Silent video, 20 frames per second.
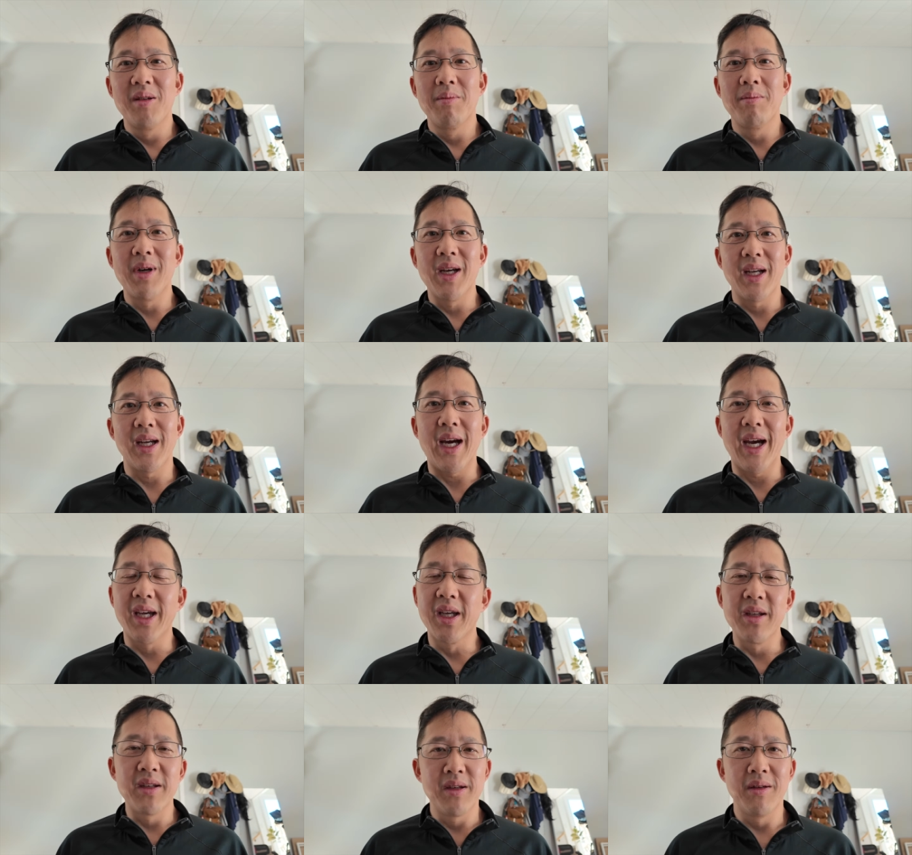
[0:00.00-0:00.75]
but
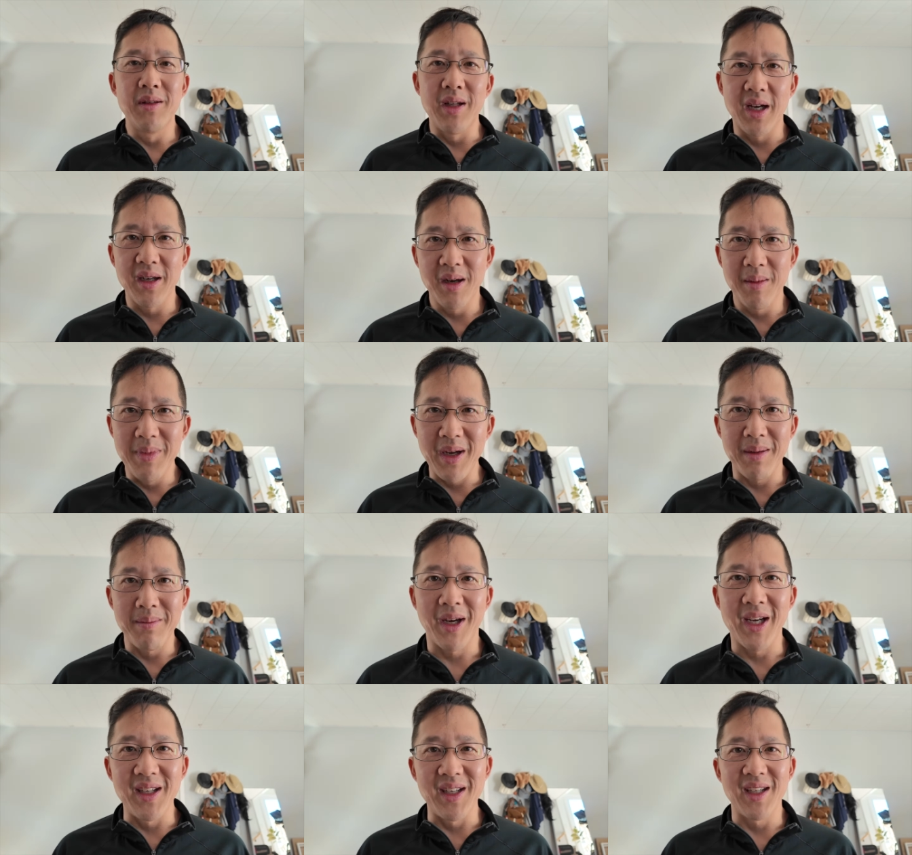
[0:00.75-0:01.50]
I could no longer
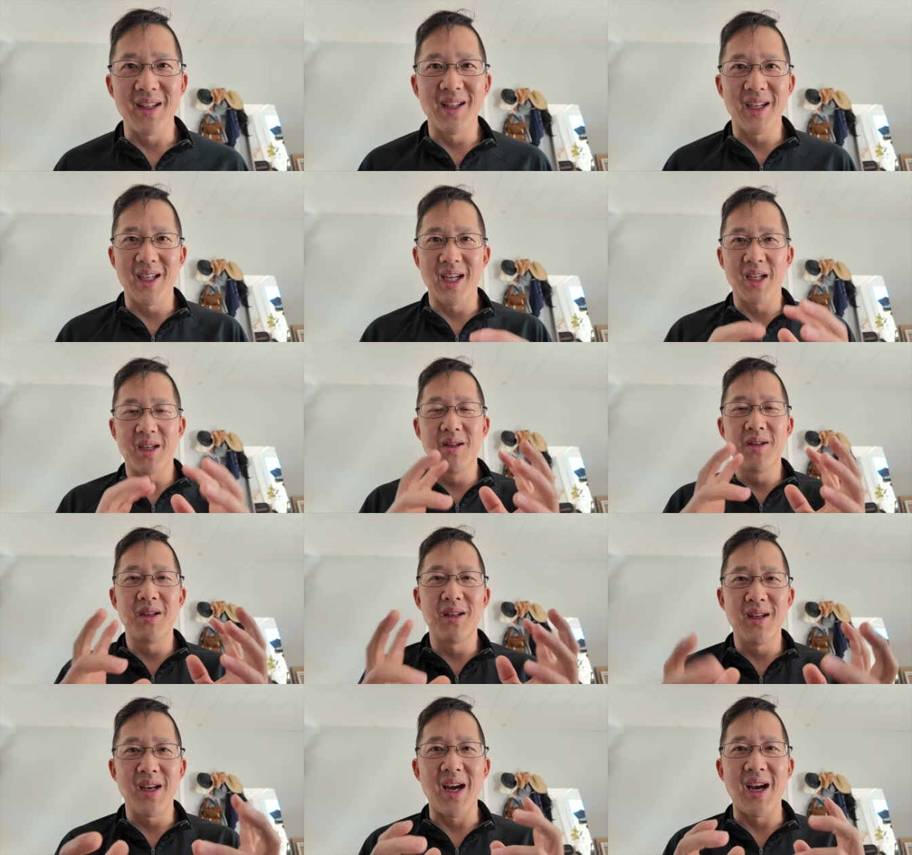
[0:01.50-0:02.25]
bend my knee. Like I
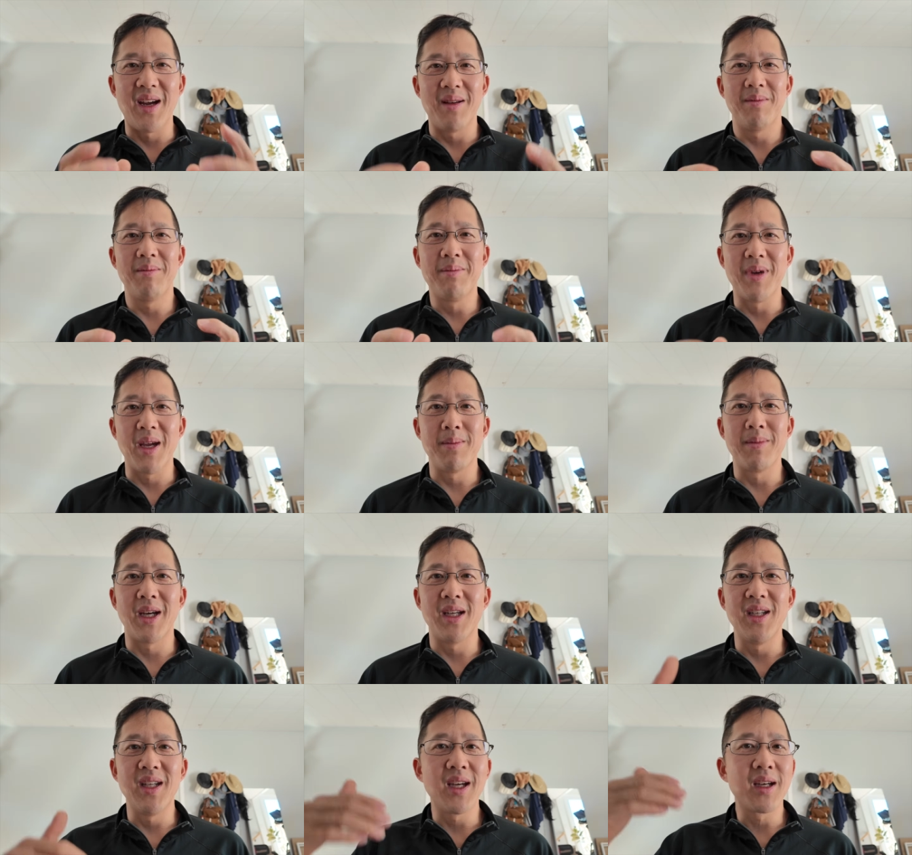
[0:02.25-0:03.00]
could not bend
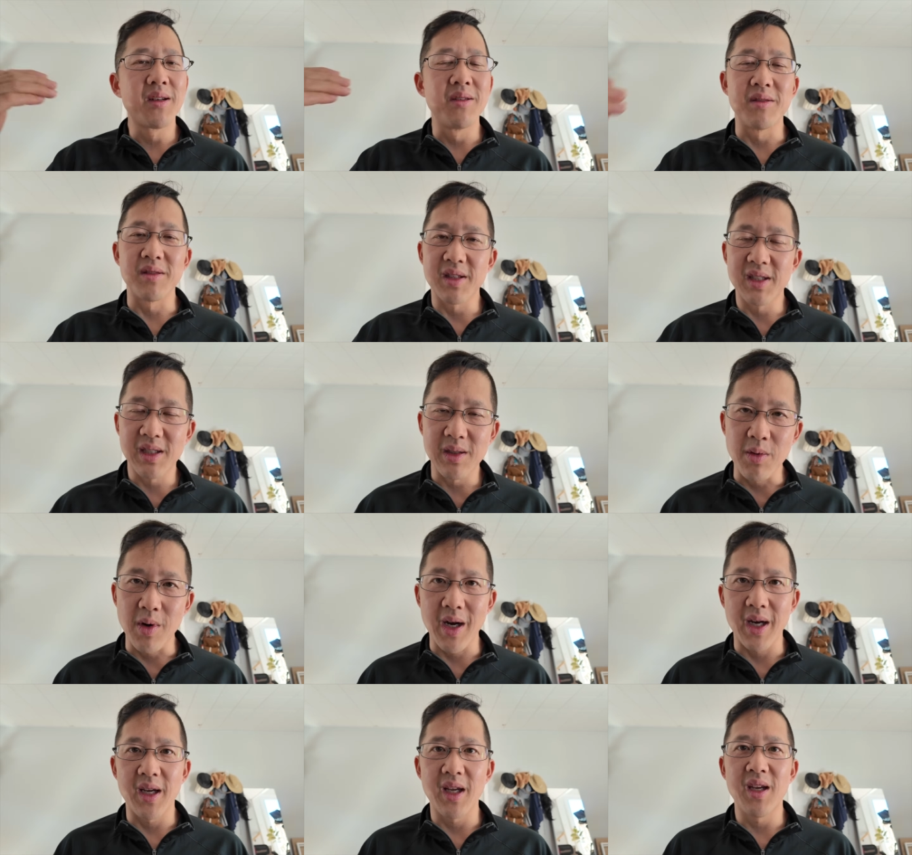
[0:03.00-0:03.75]
my knee. I couldn't
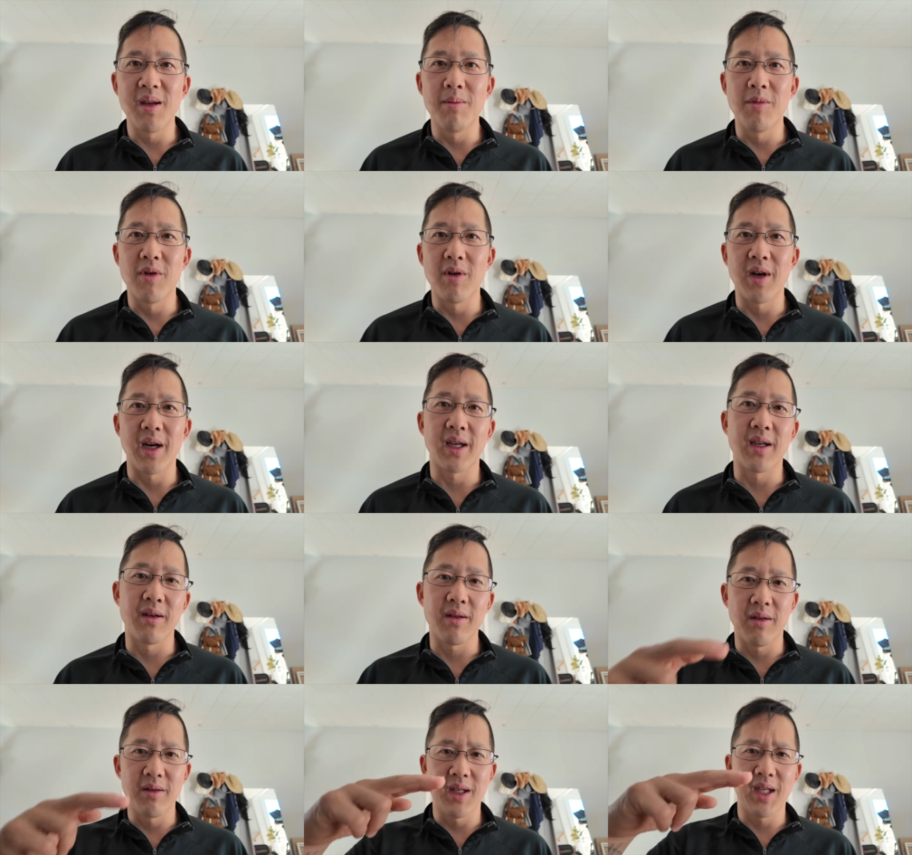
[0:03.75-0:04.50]
squat anymore. I
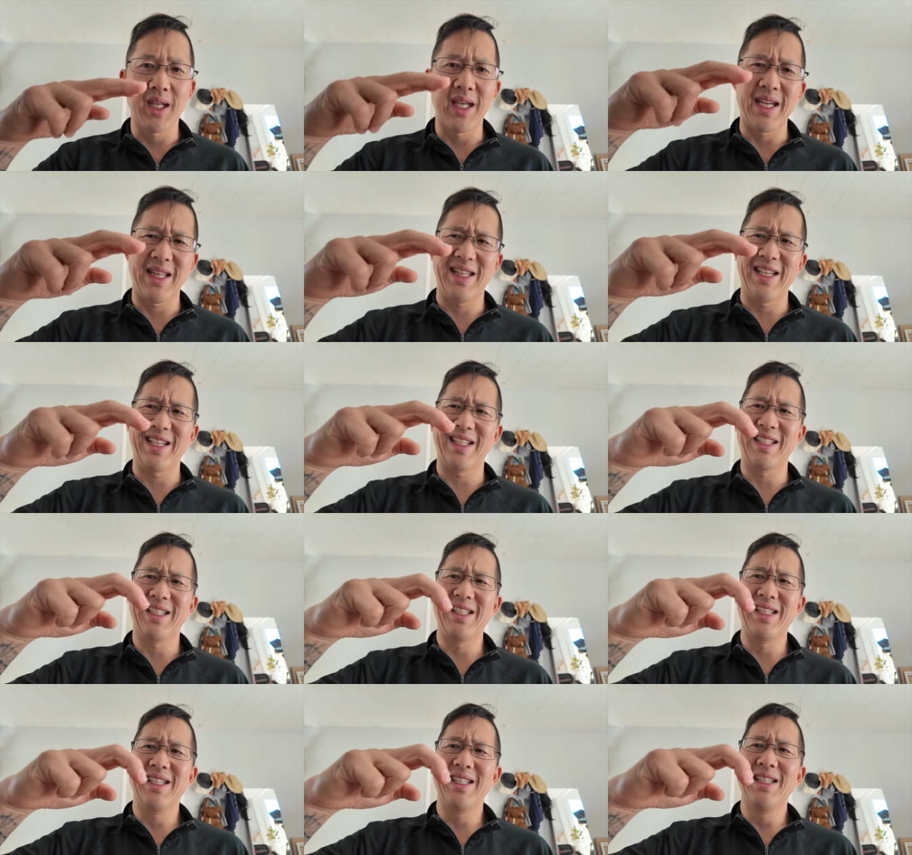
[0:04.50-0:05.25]
could only get
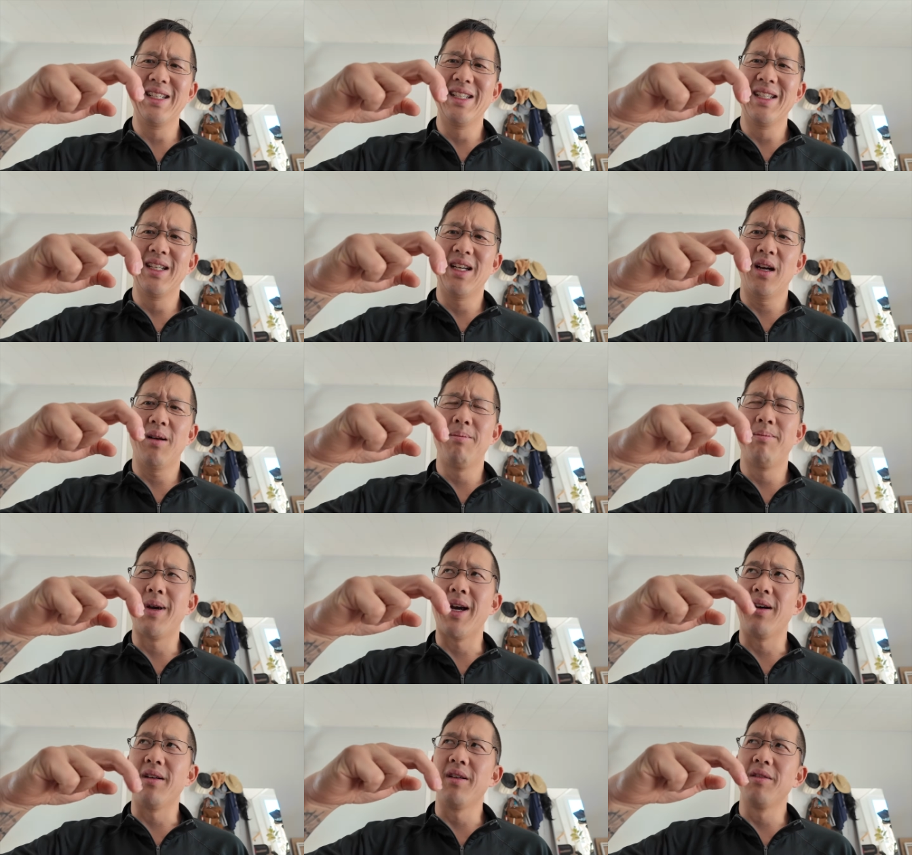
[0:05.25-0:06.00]
like
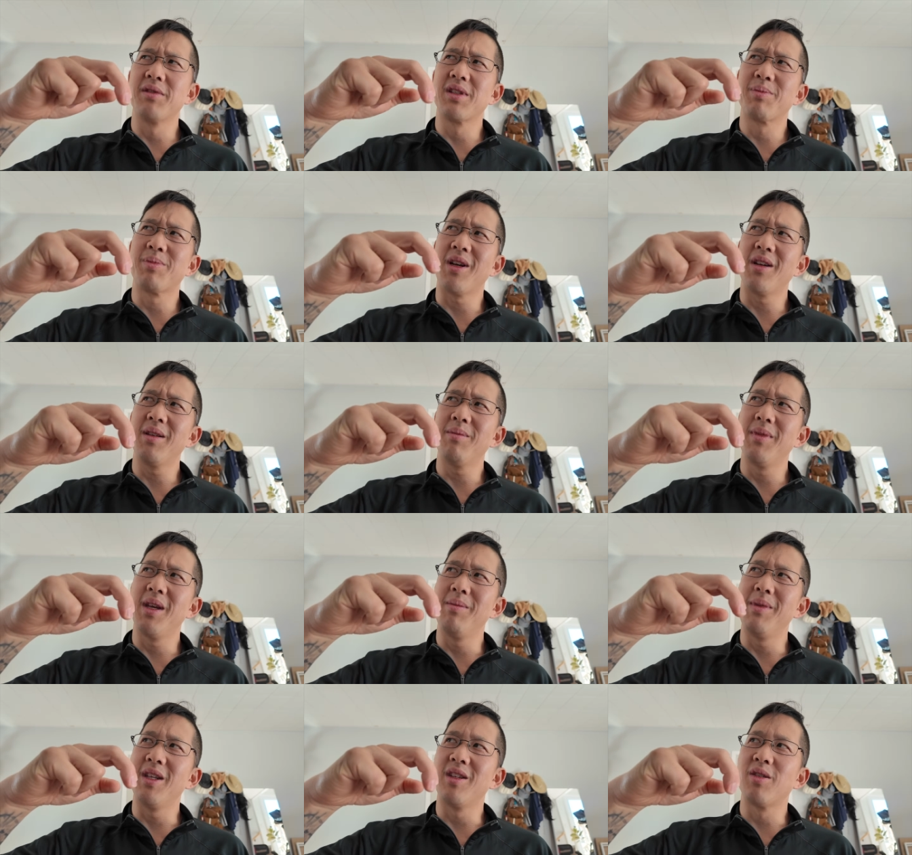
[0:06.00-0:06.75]
about it was probably
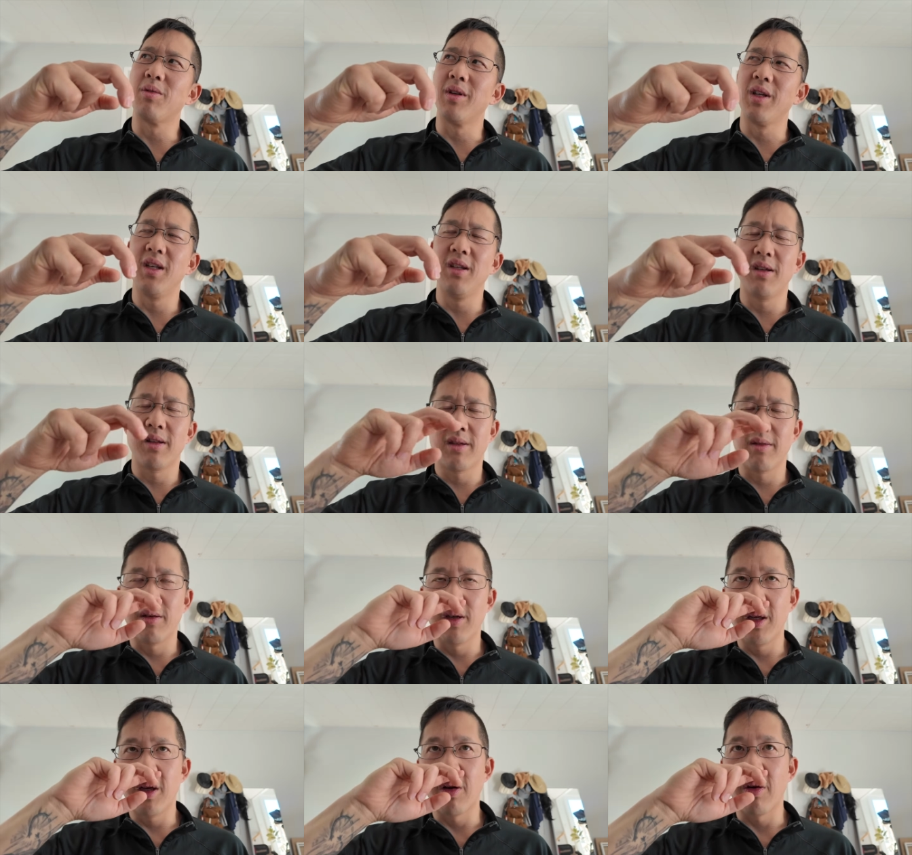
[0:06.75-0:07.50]
maybe 20 to
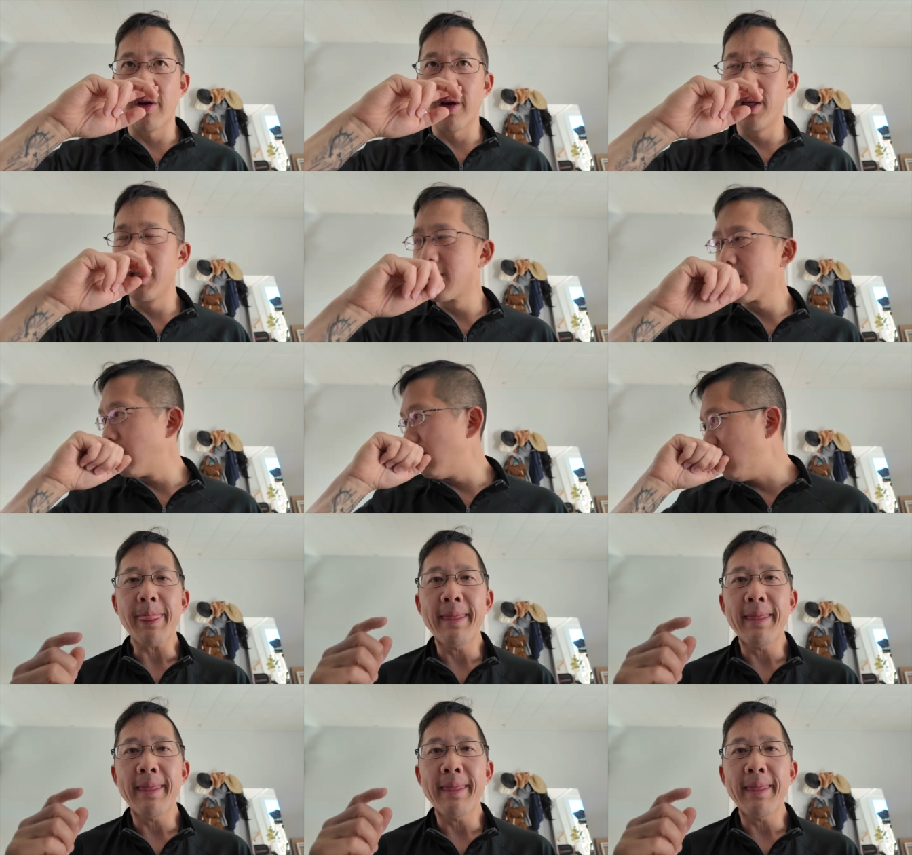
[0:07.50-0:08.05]
30 degrees.